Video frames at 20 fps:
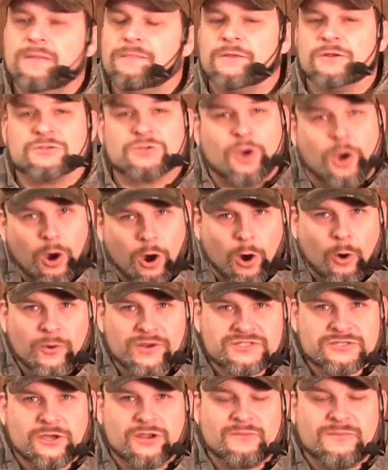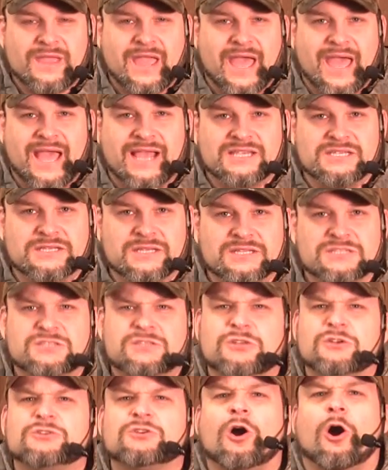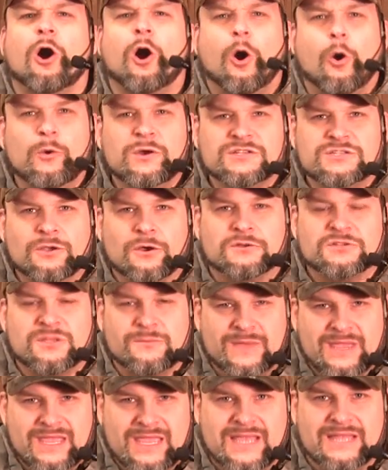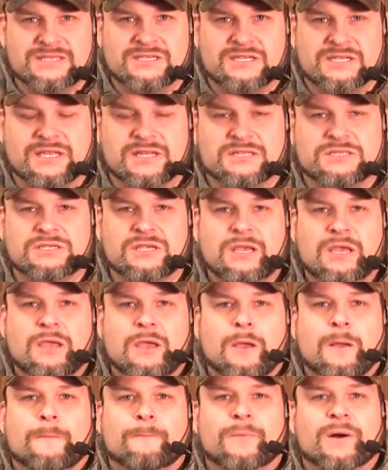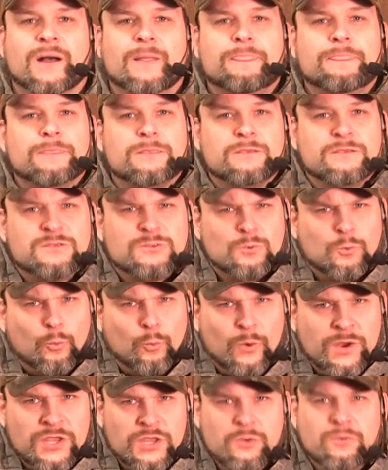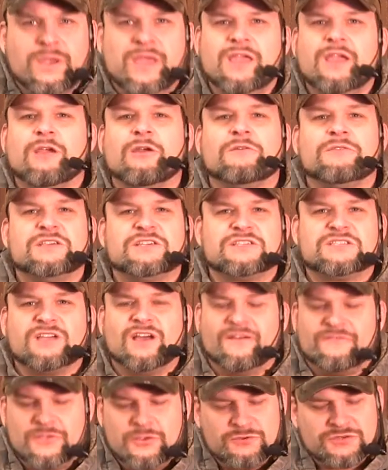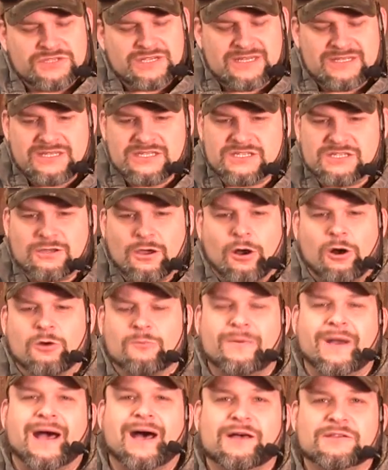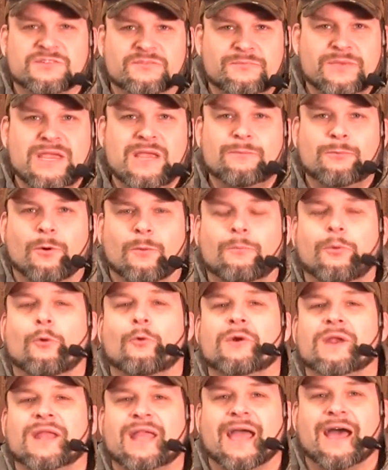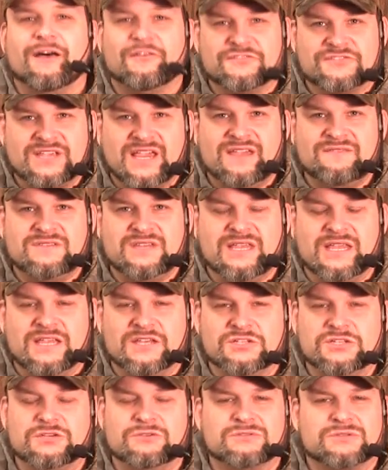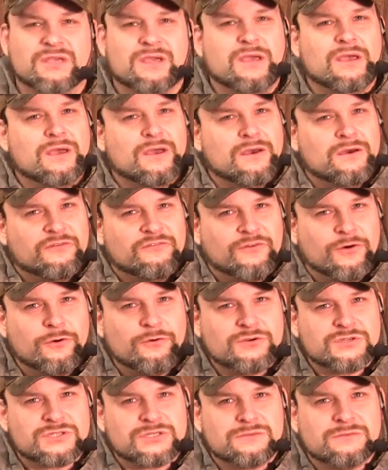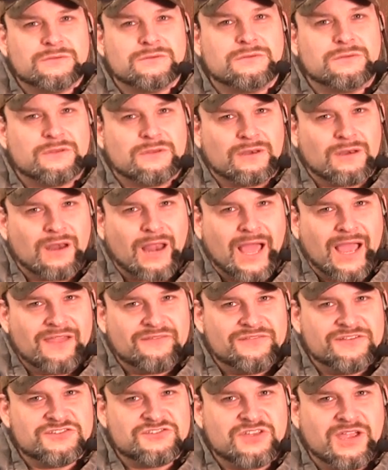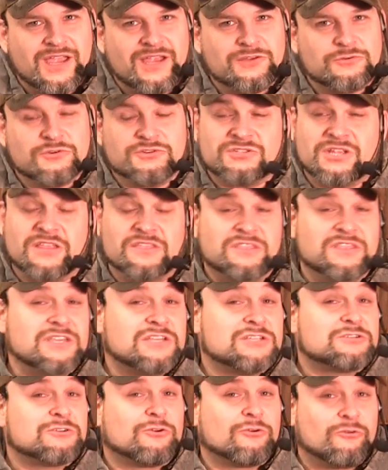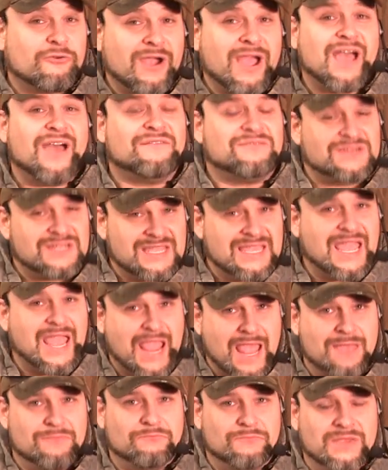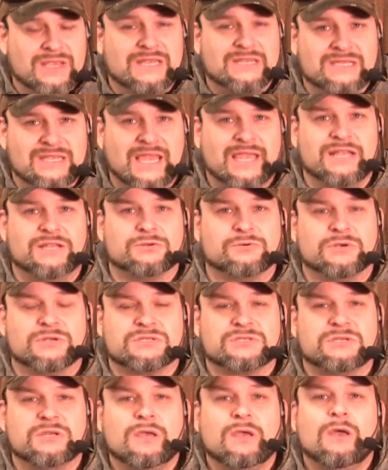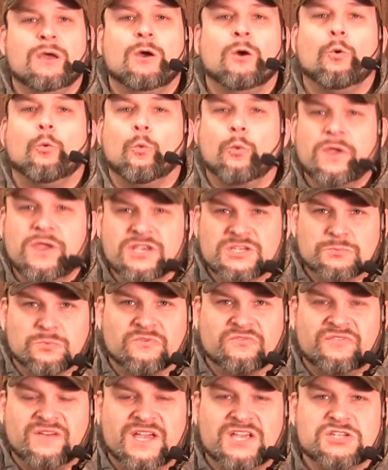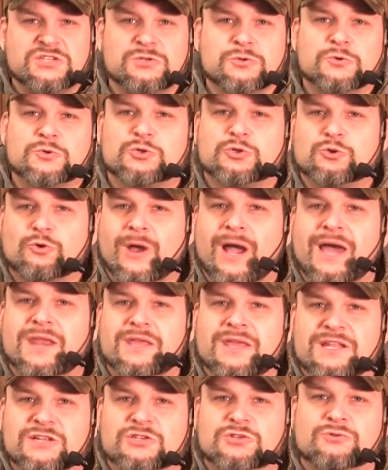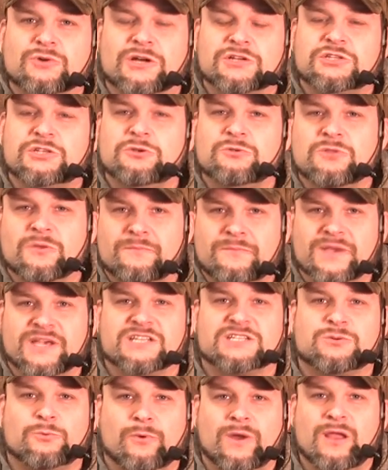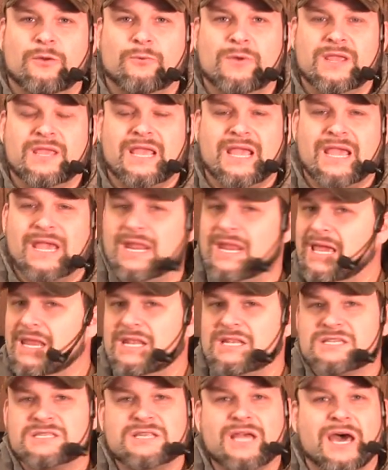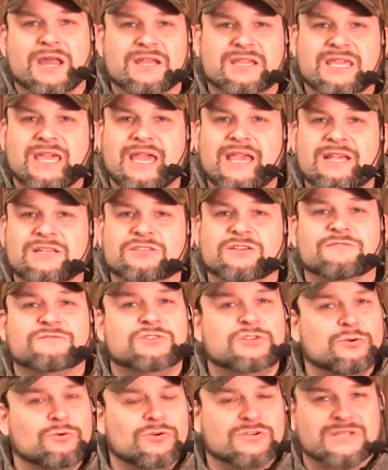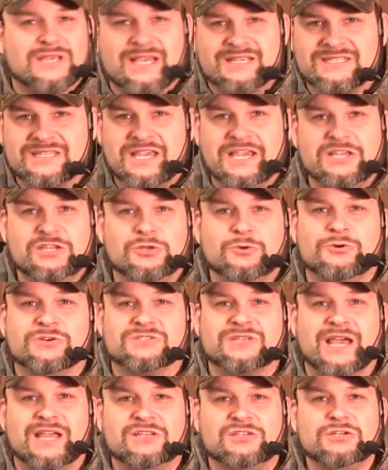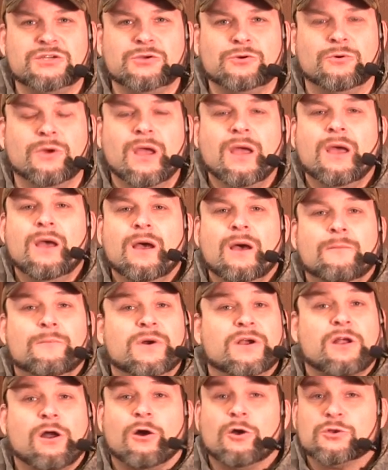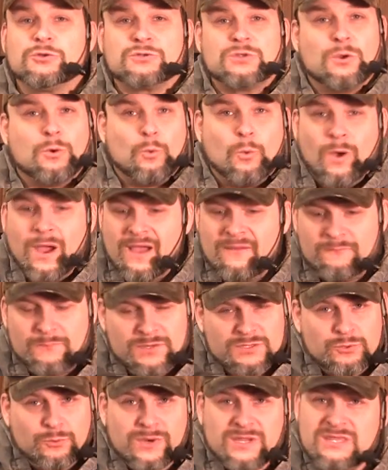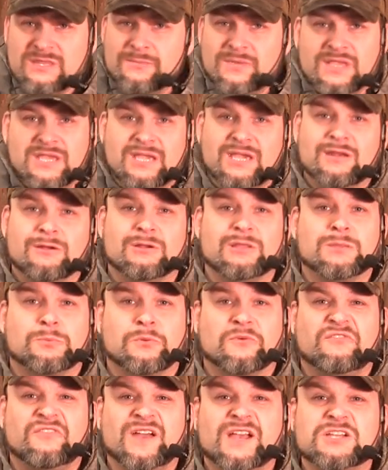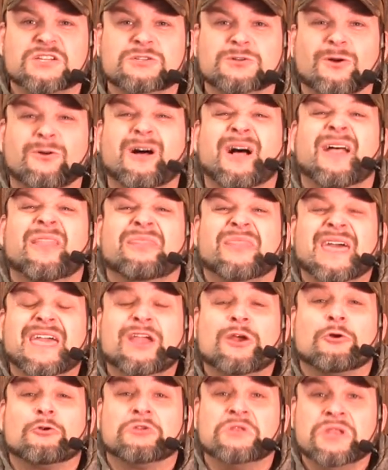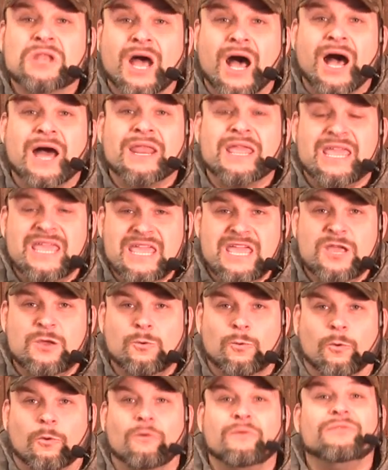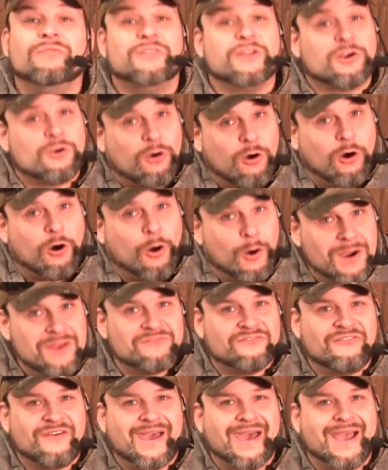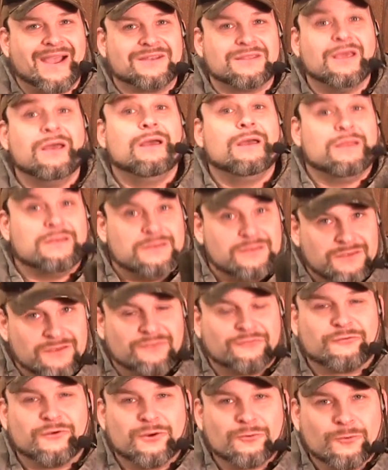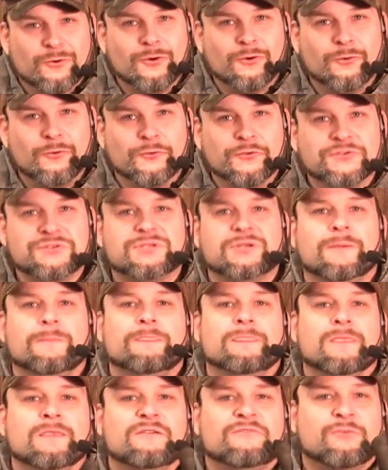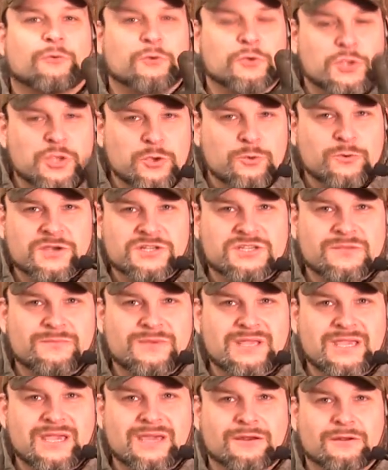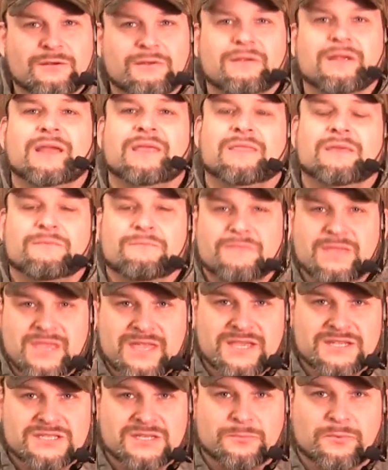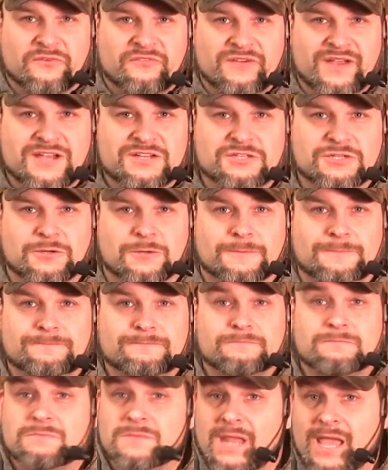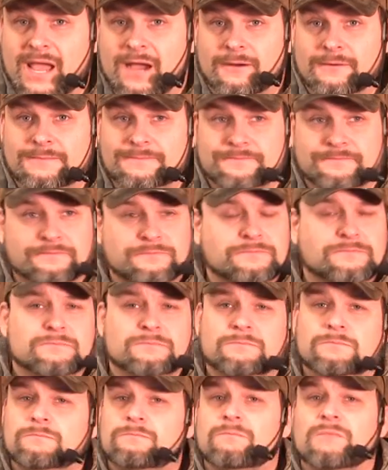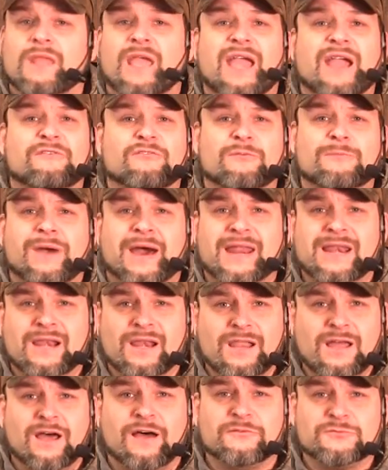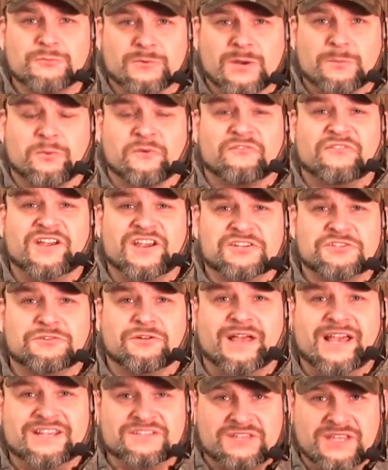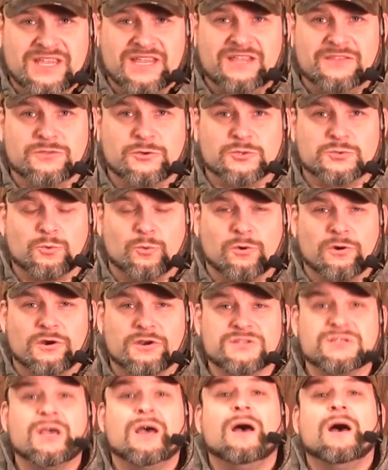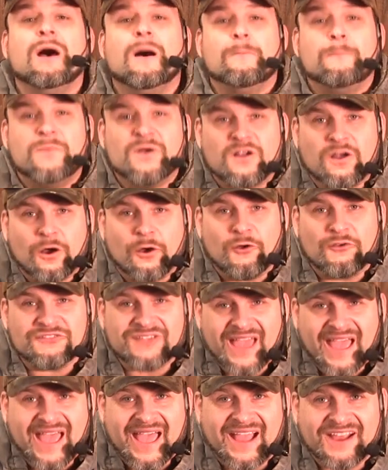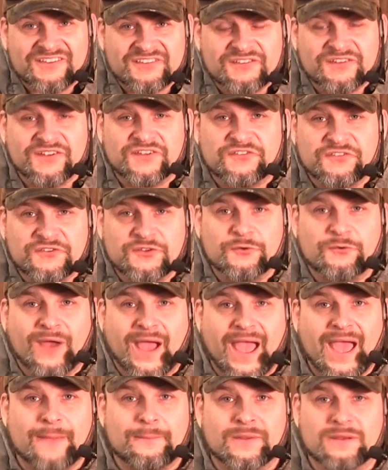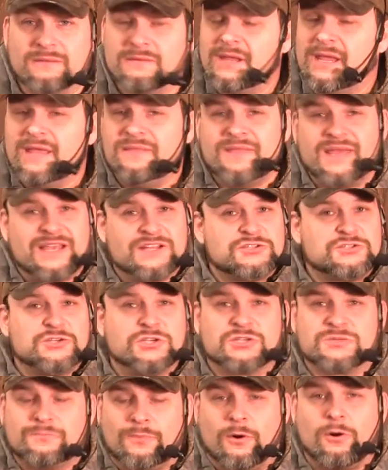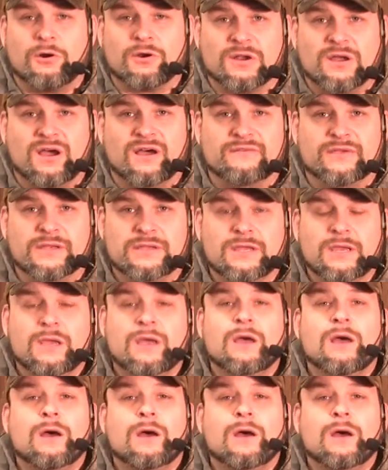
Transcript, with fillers: There's always going to be accidents. There's always going to be incidents. But when you hear this stuff and you see these dog piles of people pointing out safety issues, folks, life is dangerous. This craft can be dangerous. We as professionals try to instruct you the best way we can. And it's not a case of do as I say, do as I do, because between the beginner and the professional, they are not equal. There are, in fact, different rules for you as a beginner and then me as a professional. Now, everybody loves when a professional has to eat those words, because accidents do happen, and that's just part of it.